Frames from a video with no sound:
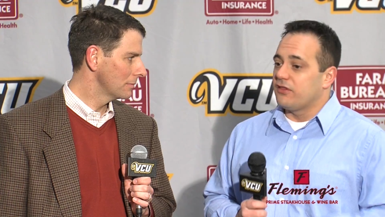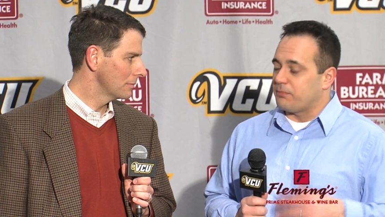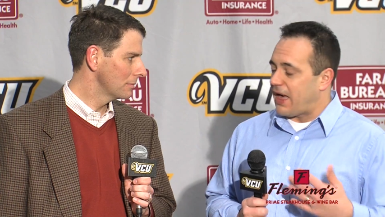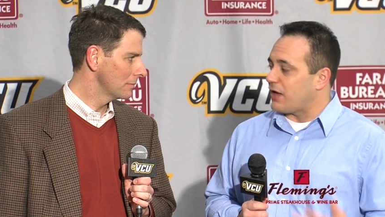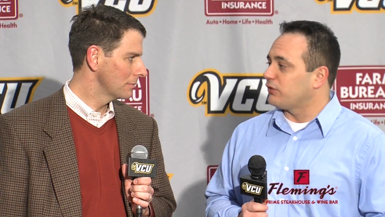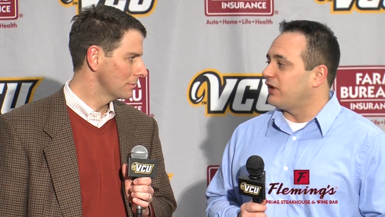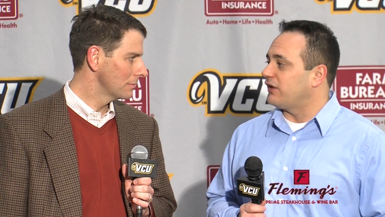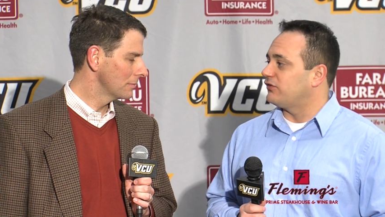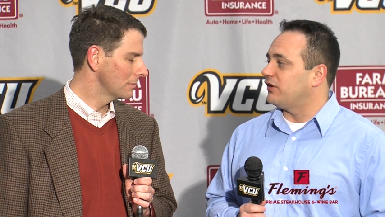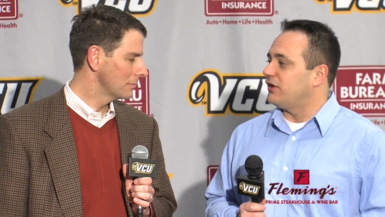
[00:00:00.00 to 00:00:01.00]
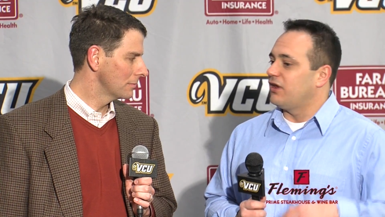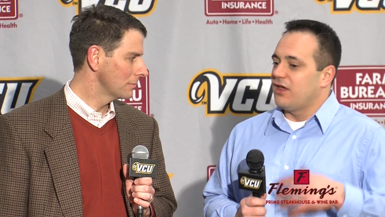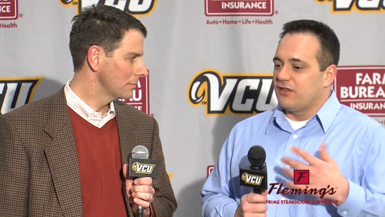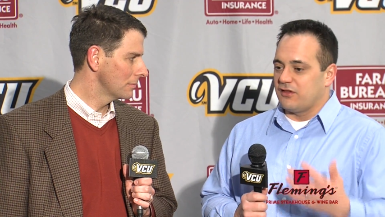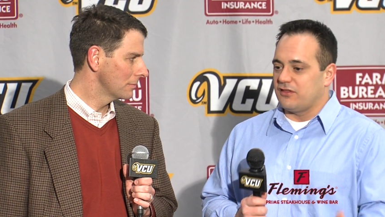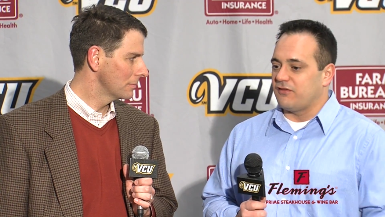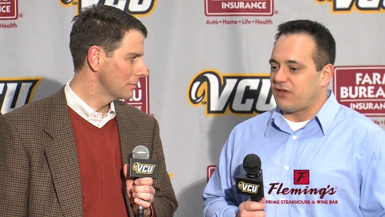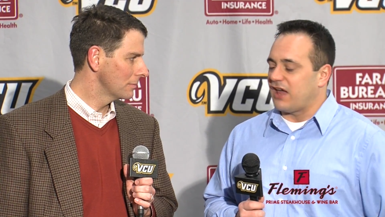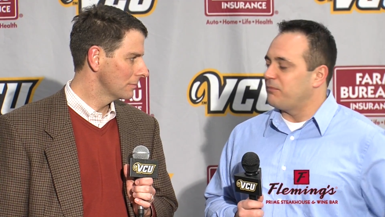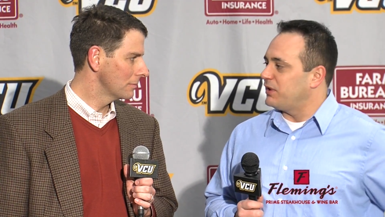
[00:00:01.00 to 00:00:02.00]
Speaker 1: They're battle tested, they, have
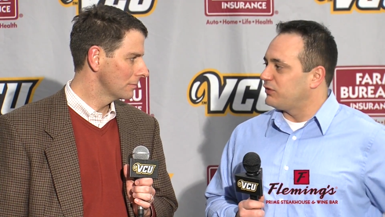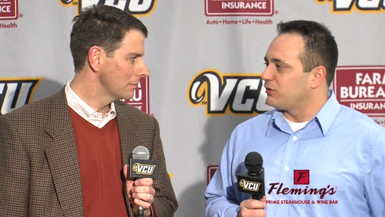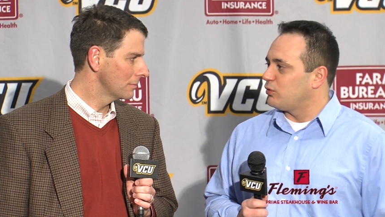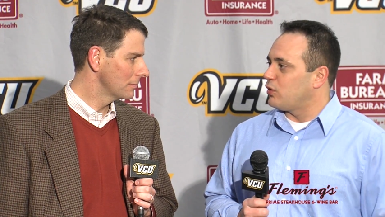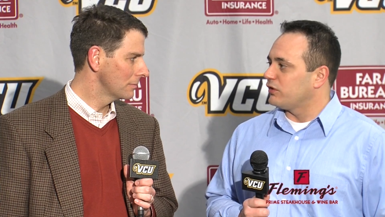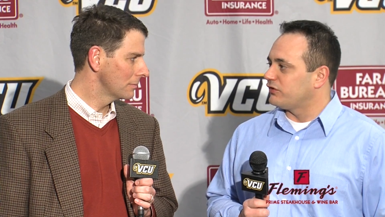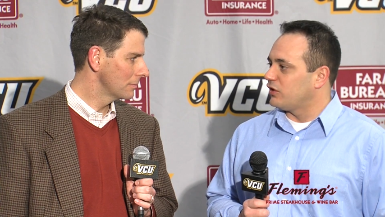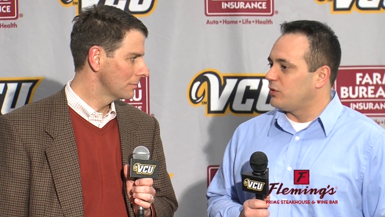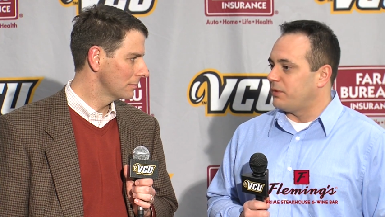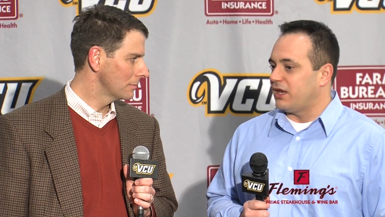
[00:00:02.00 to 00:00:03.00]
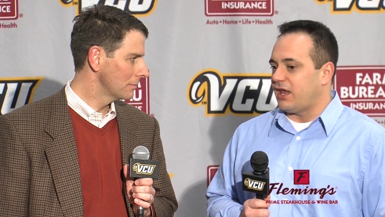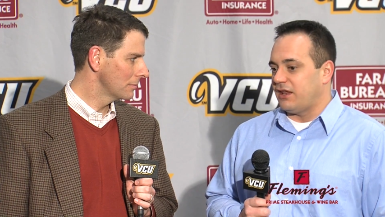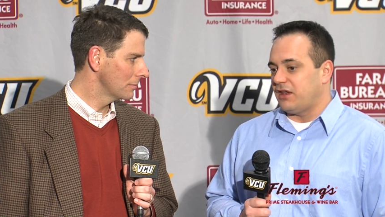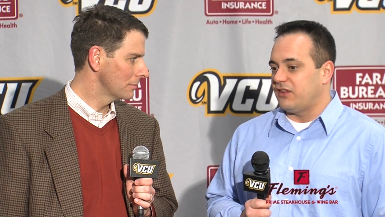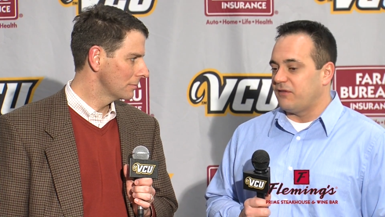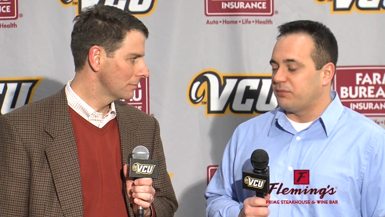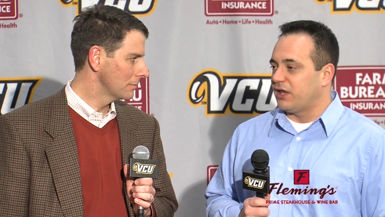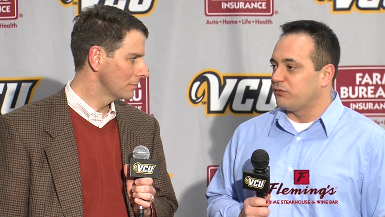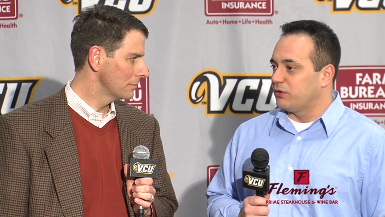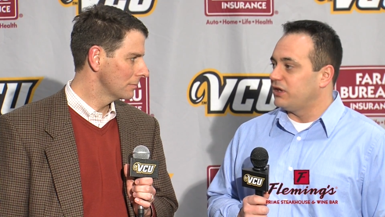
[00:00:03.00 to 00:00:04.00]
kind of been through the wars a little bit, and, and they
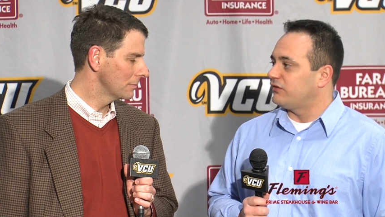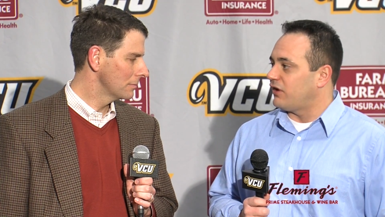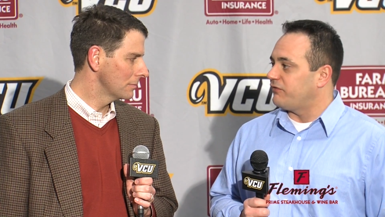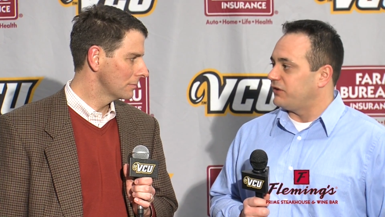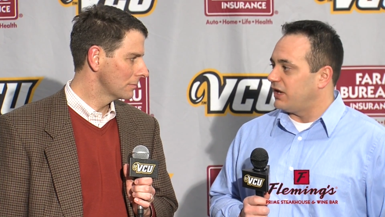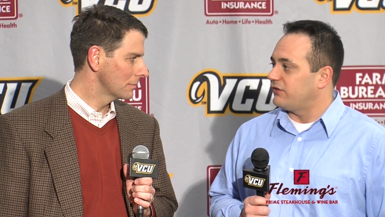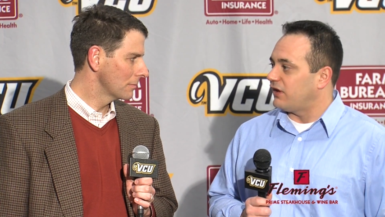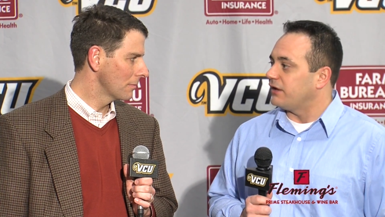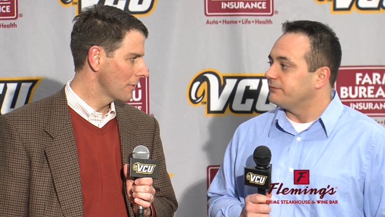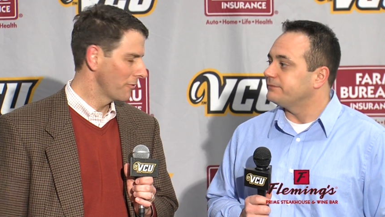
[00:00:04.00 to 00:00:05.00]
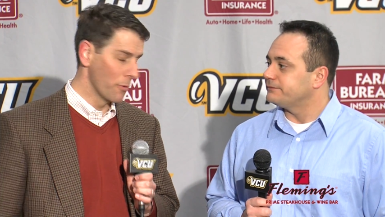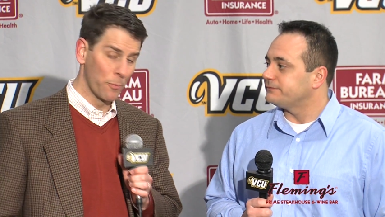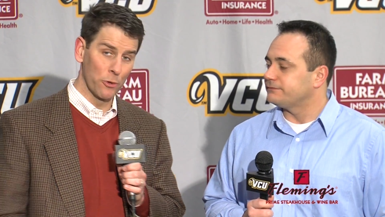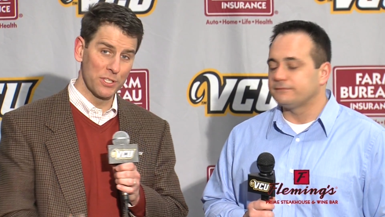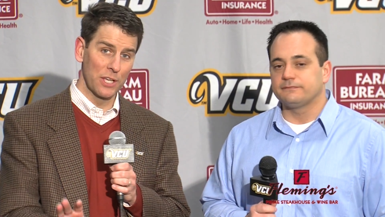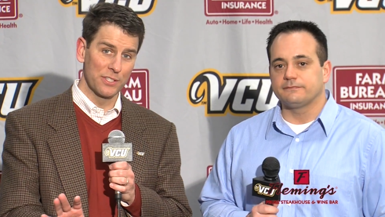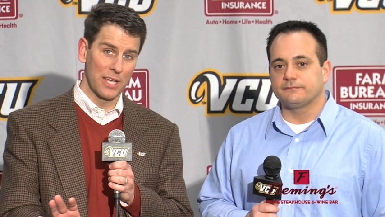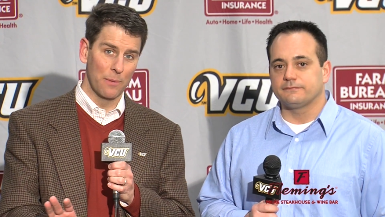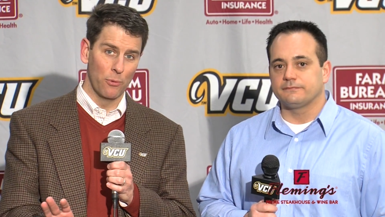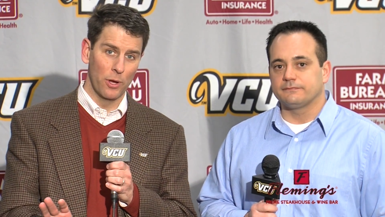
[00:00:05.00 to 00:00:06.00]
played really tough in the A10.
Speaker 2: From a personnel
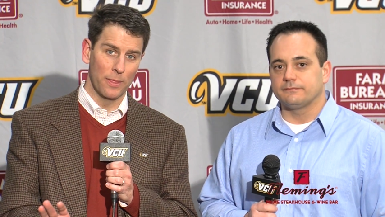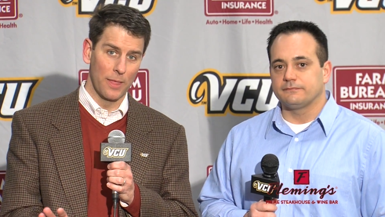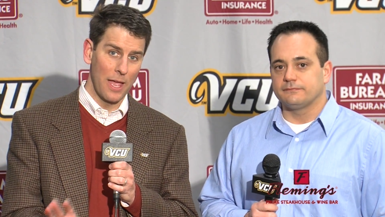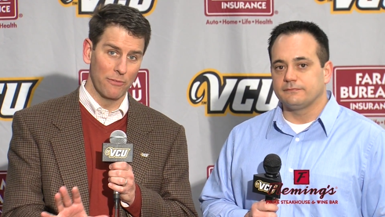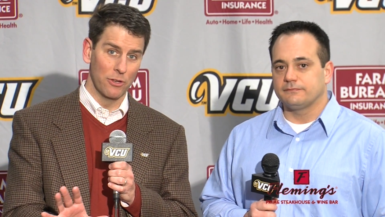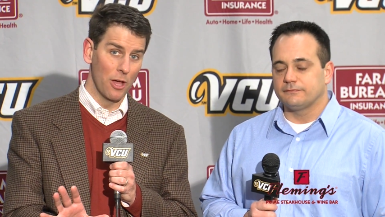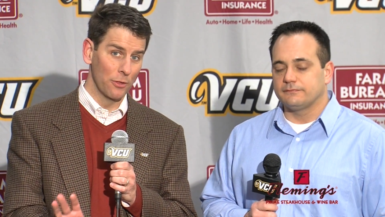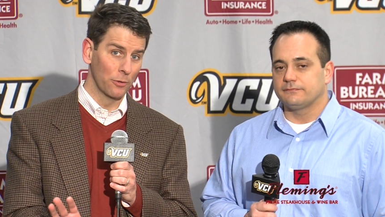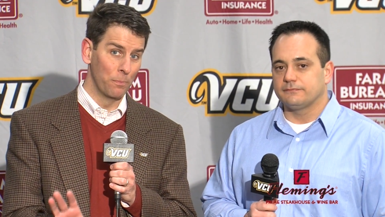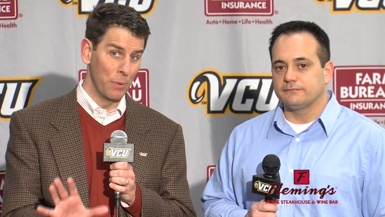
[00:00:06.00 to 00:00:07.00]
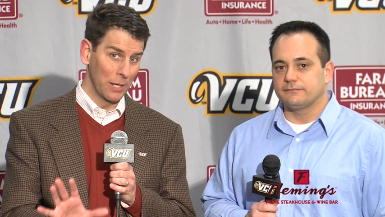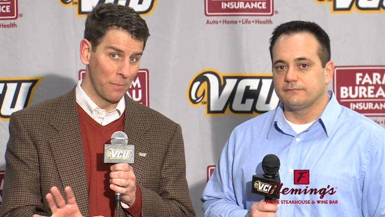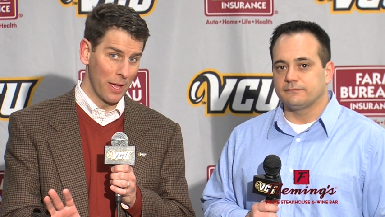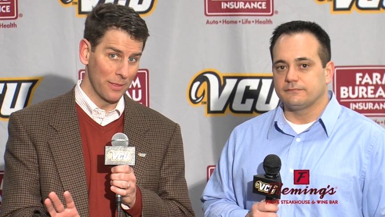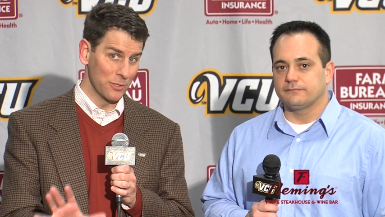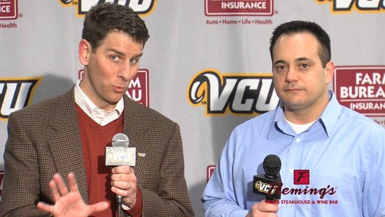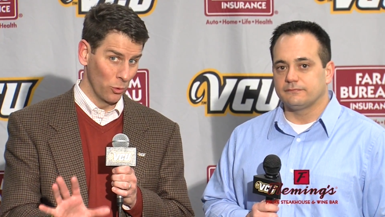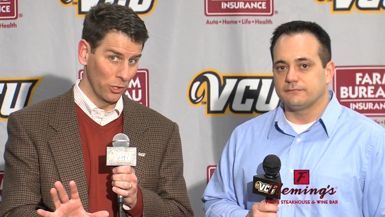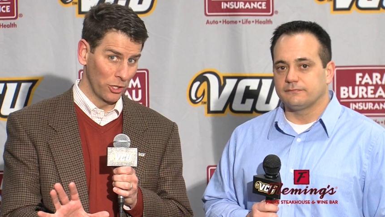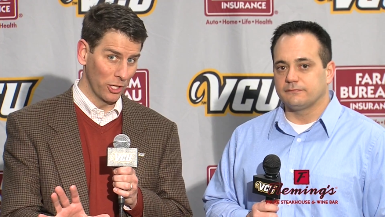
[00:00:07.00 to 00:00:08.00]
standpoint, they have another big man that's
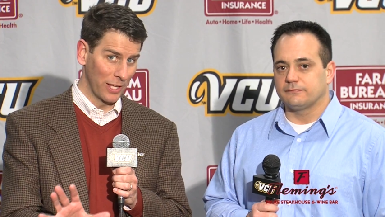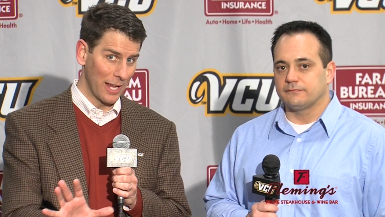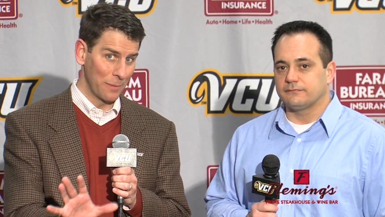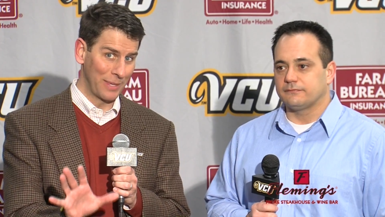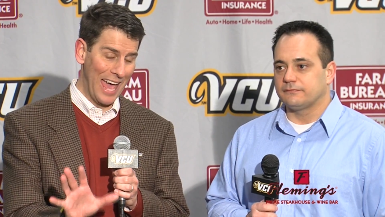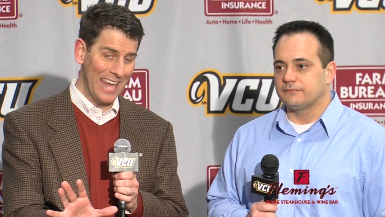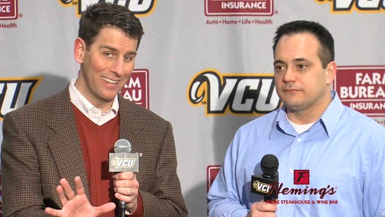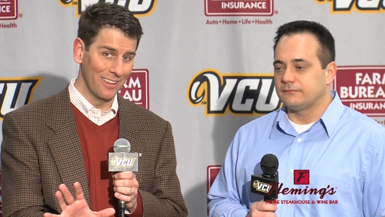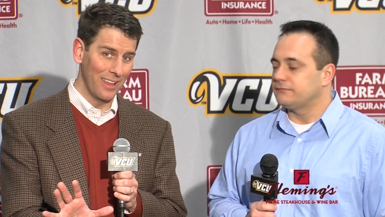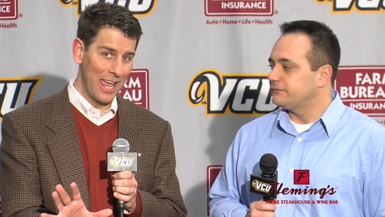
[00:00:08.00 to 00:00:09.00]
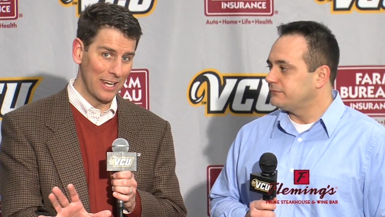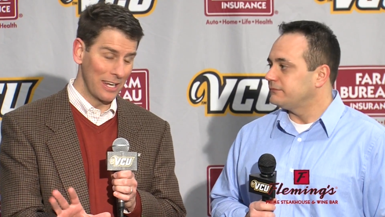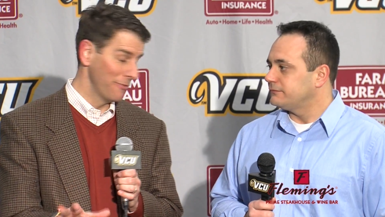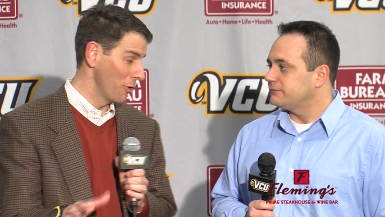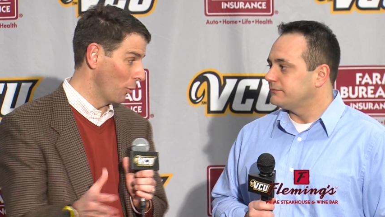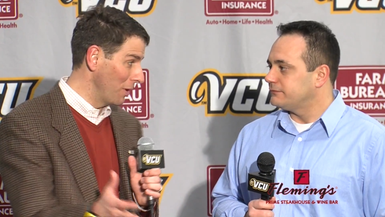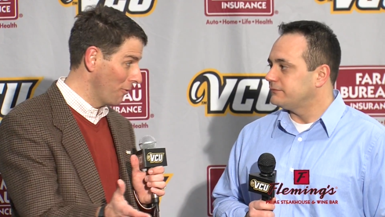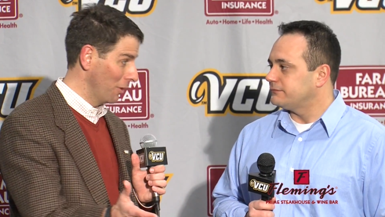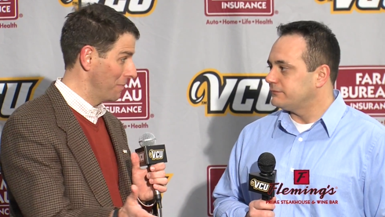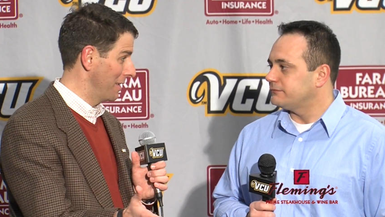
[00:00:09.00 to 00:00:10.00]
really good, guy named Cady Lalanne. And even though
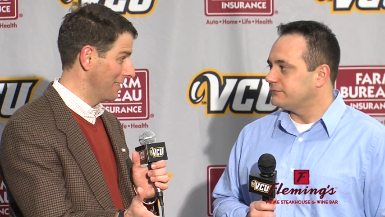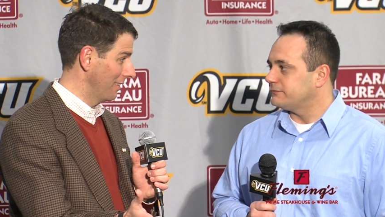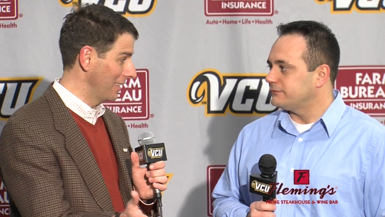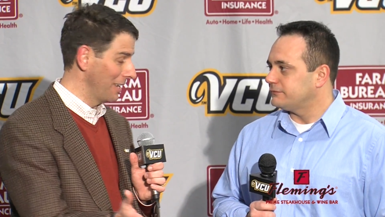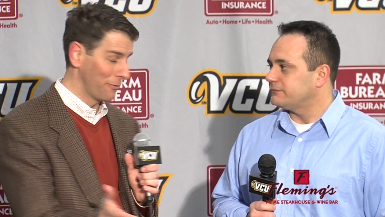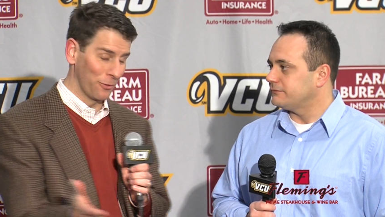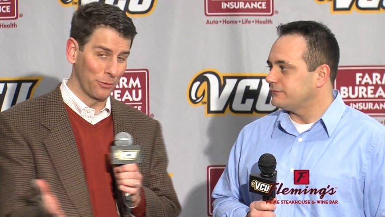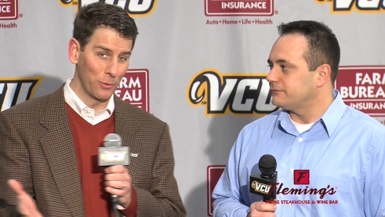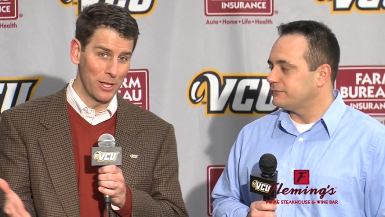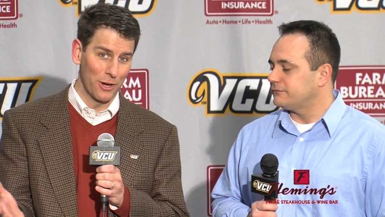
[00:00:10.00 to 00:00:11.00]
we've only been in the league for three